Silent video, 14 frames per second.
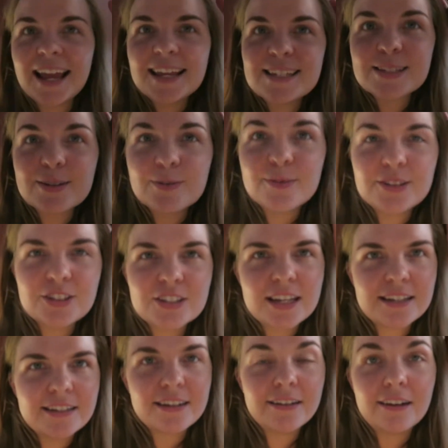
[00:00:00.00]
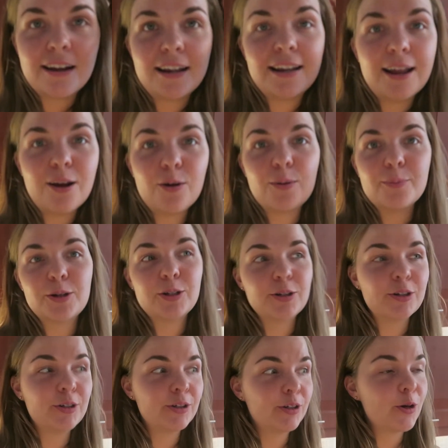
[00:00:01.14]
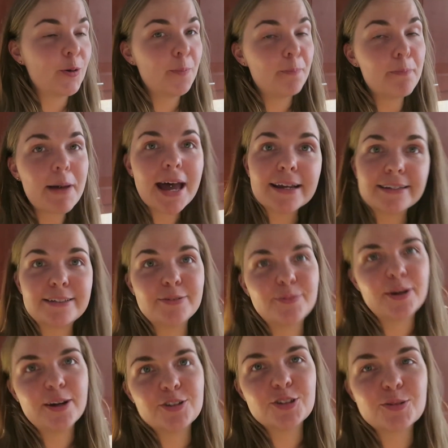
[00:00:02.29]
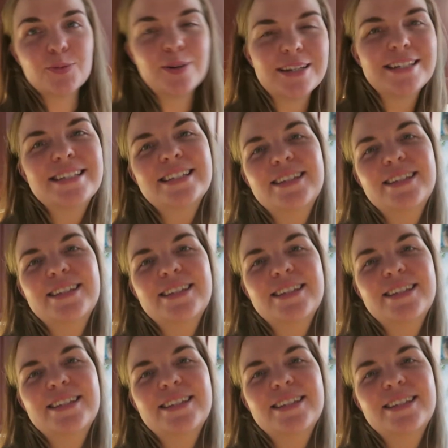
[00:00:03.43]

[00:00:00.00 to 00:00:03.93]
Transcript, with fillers: Hey, so we just had dinner and now I'm gonna go back to where I just was,